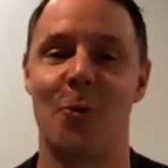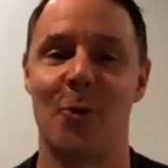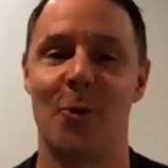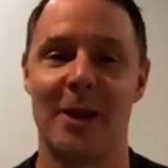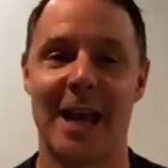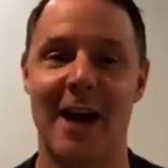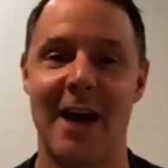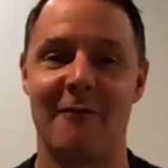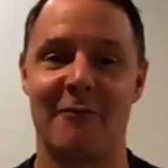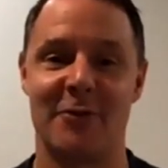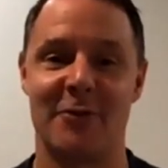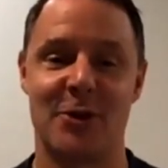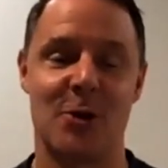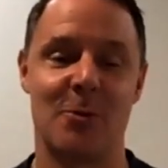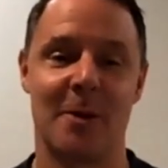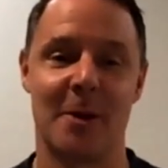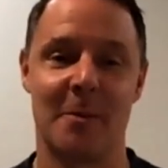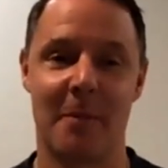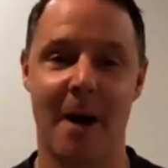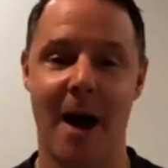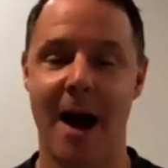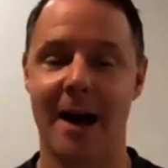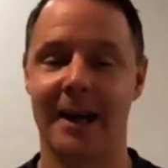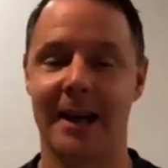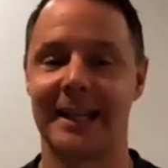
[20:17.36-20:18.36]
we have human
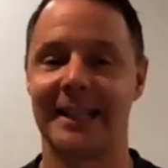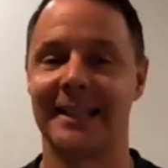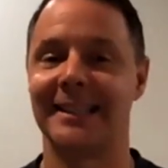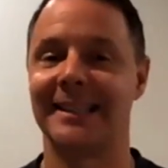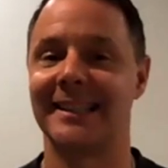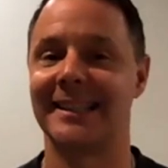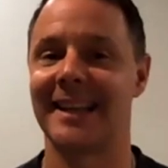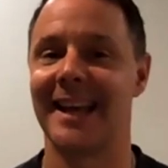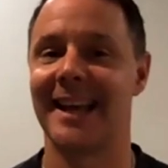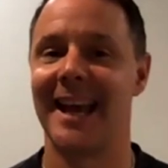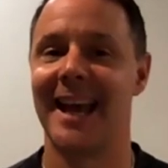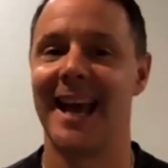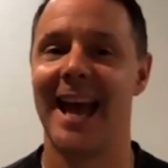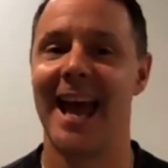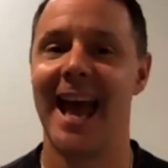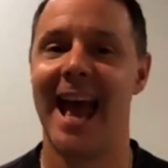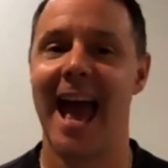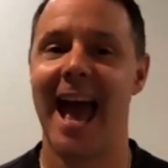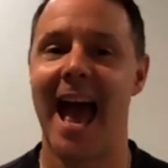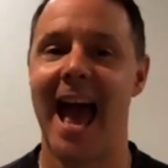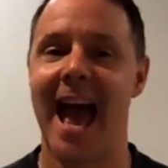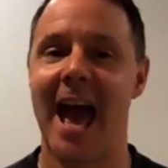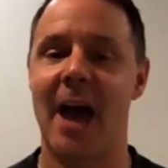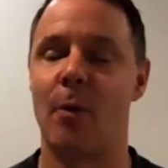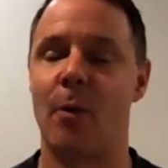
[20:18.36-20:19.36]
bodies,
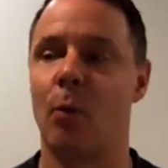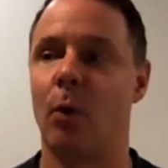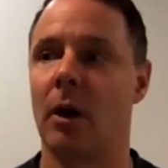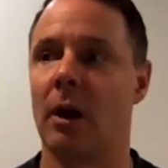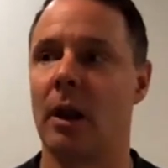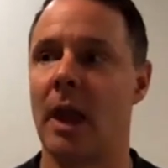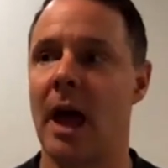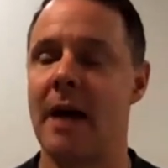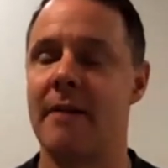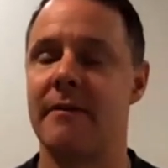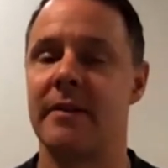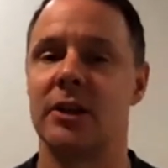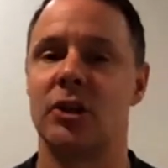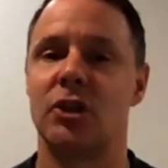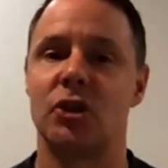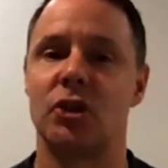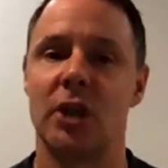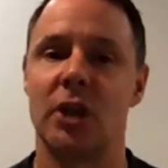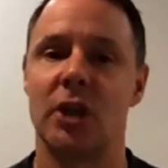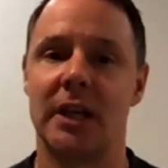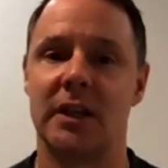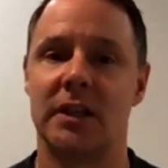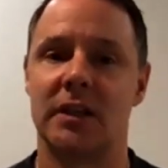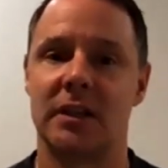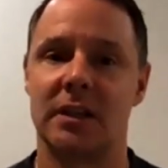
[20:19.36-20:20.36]
and we're alive. It's
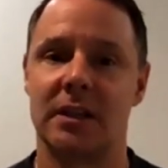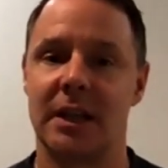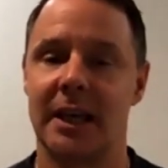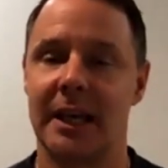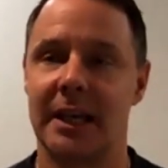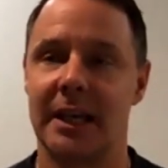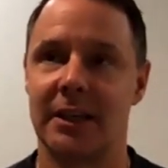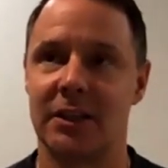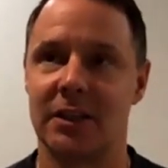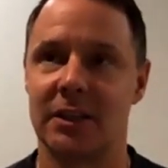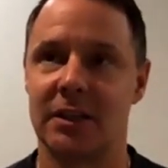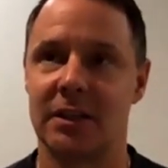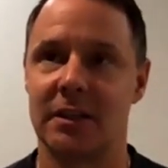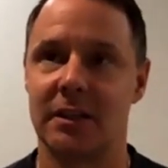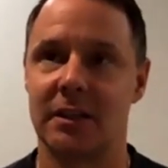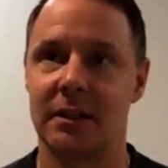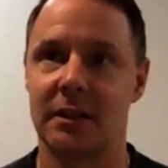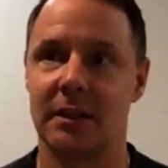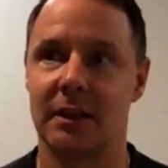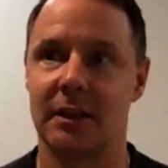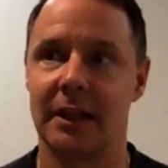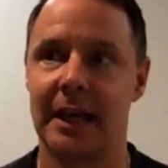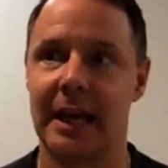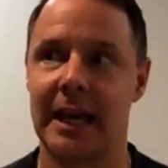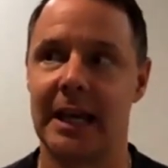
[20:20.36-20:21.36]
it's it's
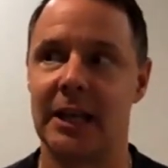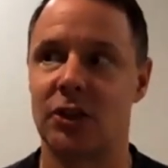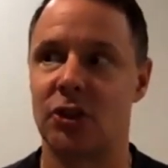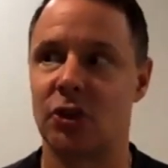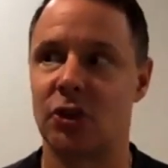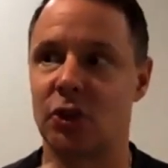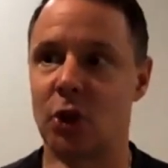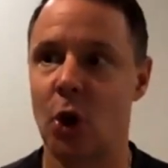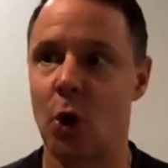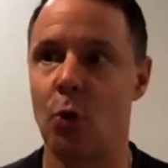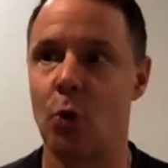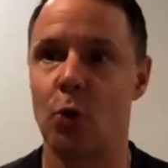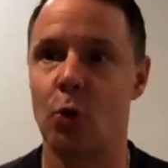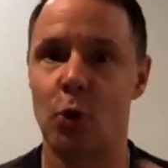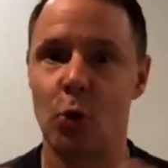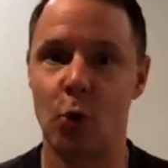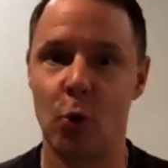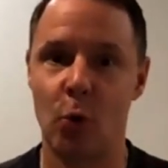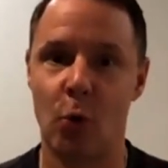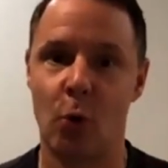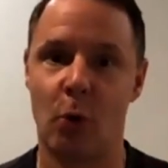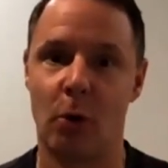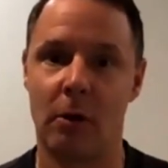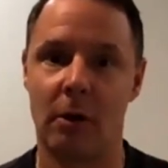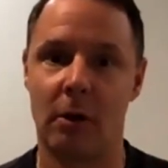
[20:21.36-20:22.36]
it's so
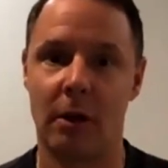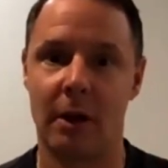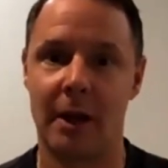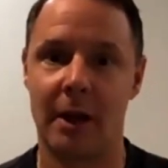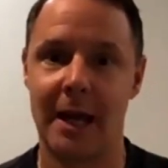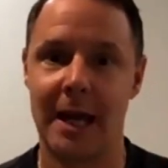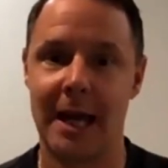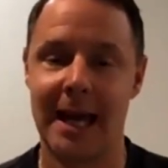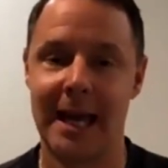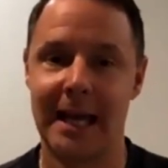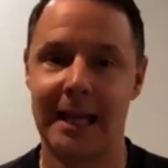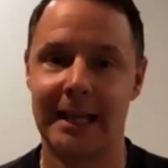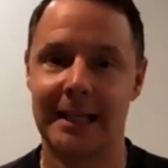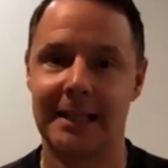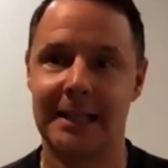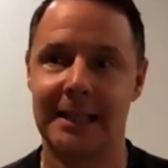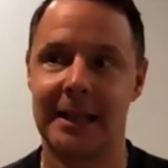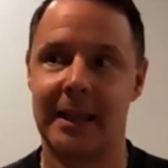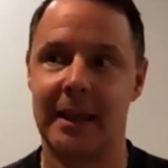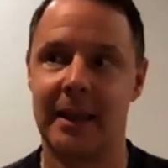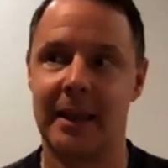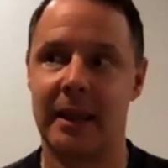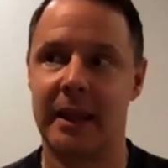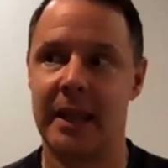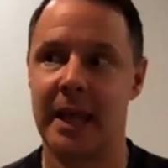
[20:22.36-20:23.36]
cool
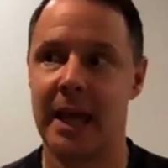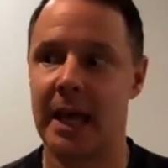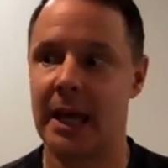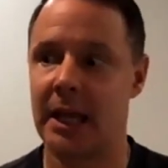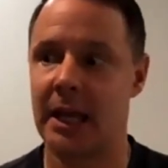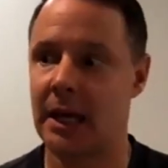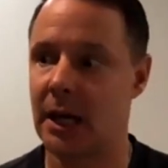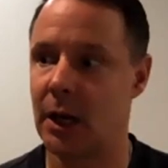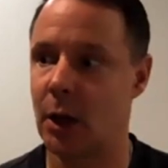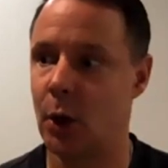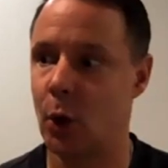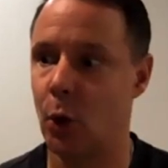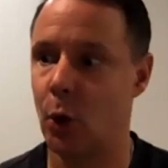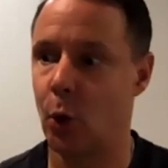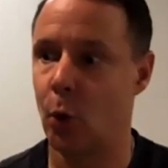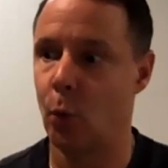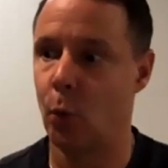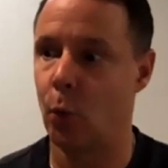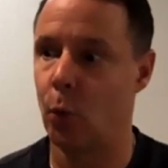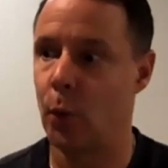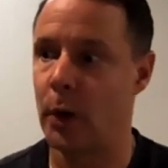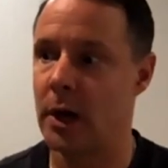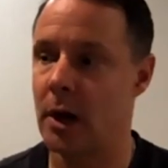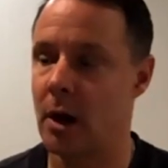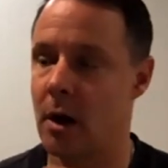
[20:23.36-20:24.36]
that
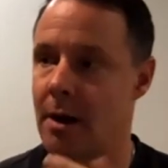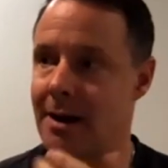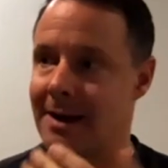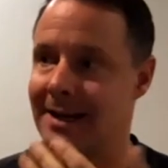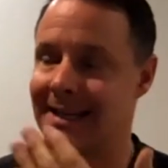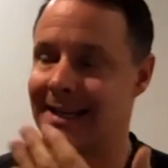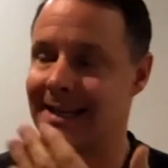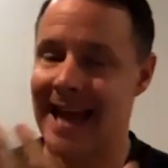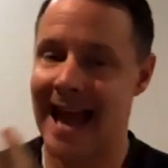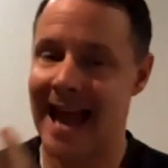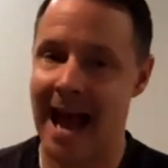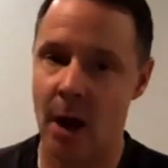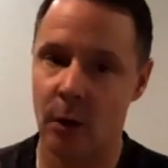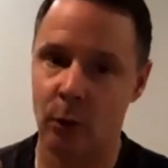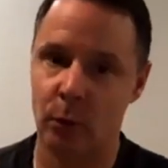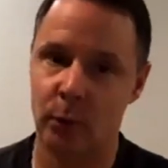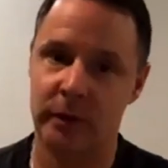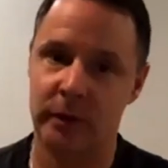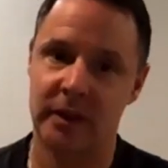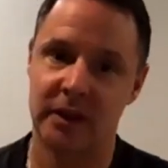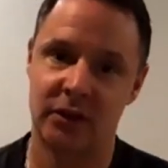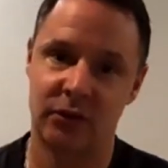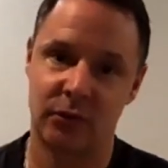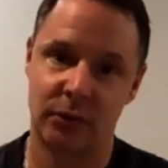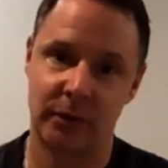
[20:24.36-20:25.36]
we are endowed
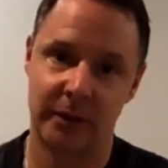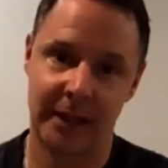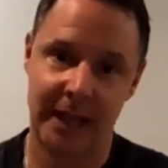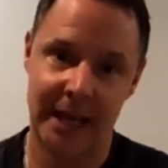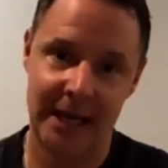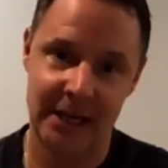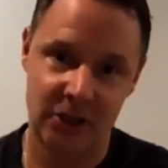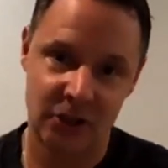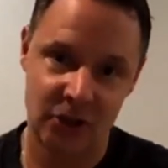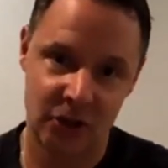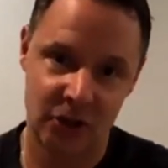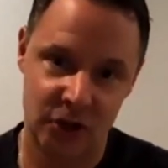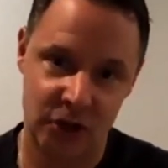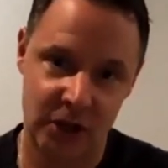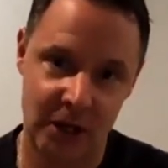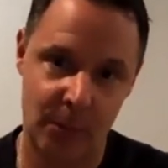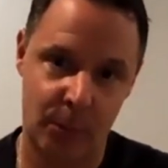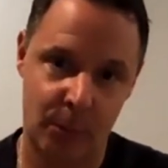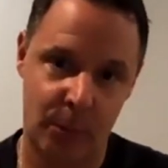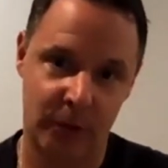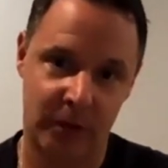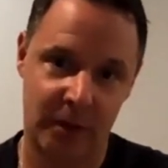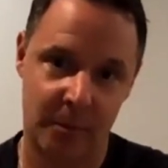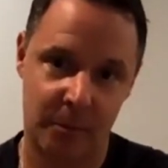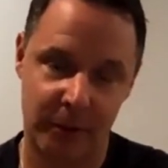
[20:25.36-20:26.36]
with this
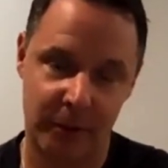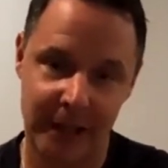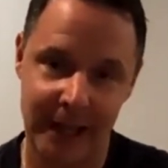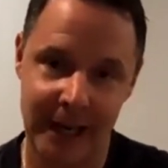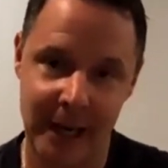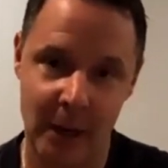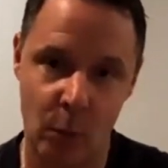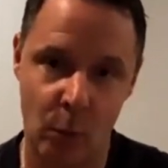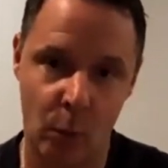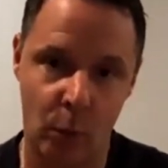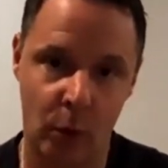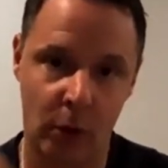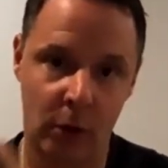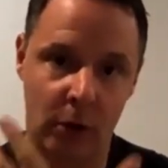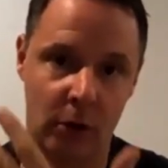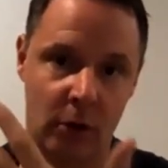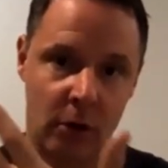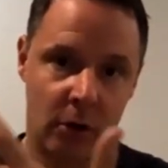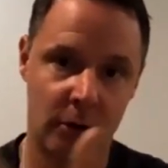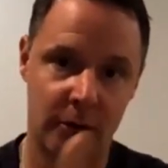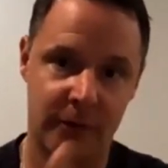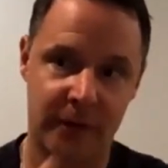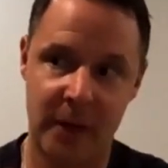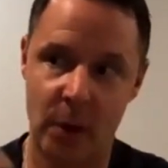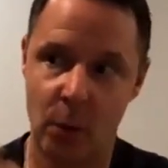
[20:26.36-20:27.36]
relationship with the plant
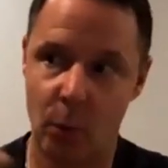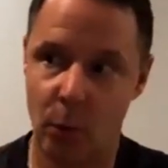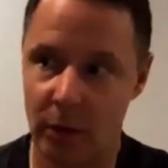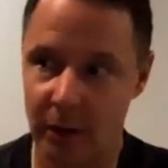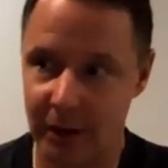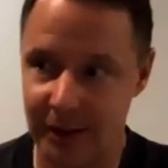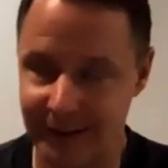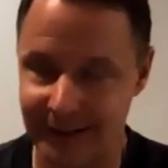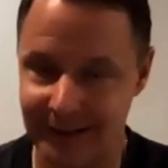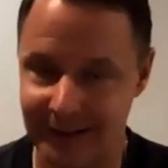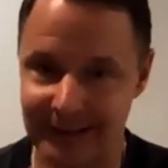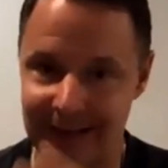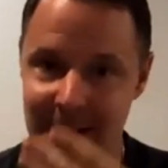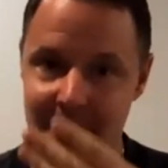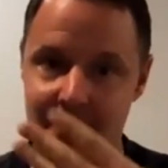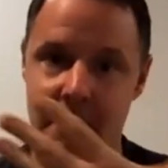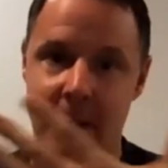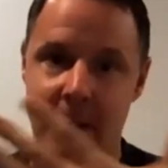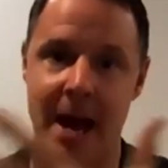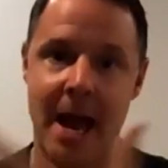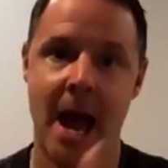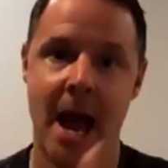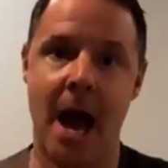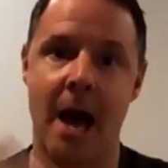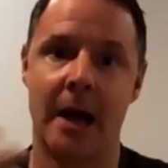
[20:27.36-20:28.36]
world that works
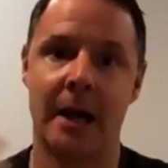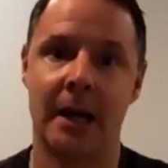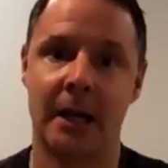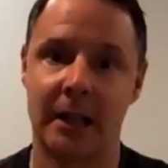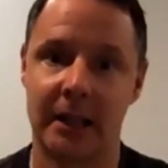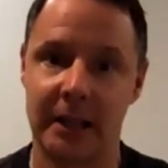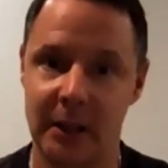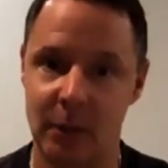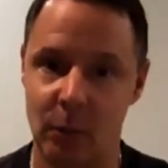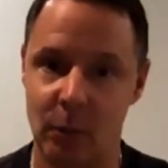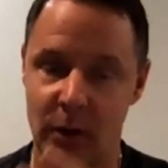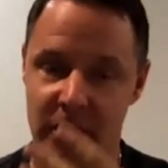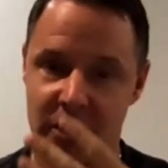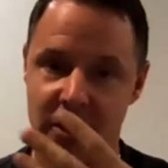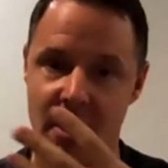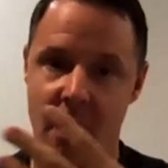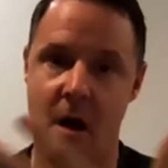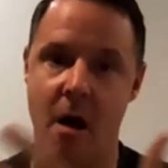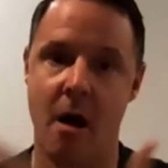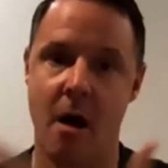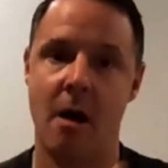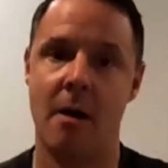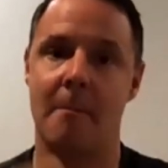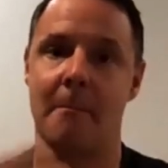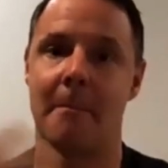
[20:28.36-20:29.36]
symbiotically with
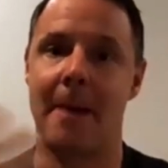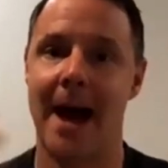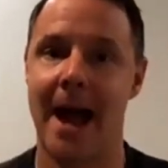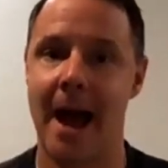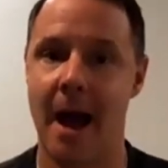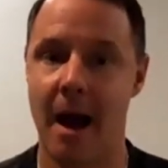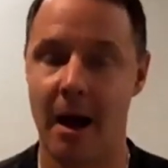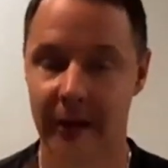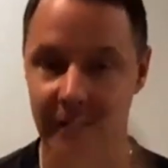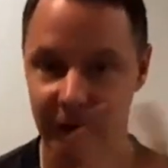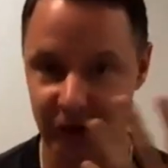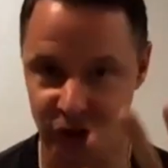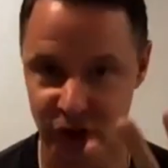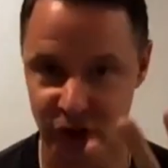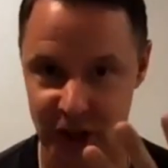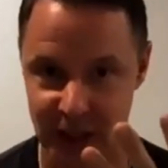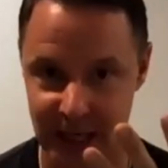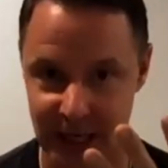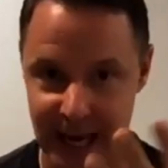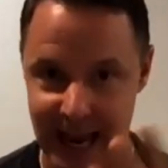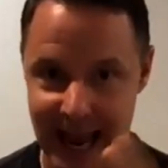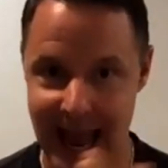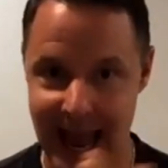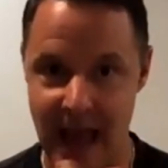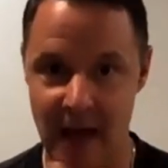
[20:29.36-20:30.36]
our
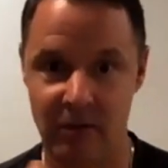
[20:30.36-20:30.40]
biology.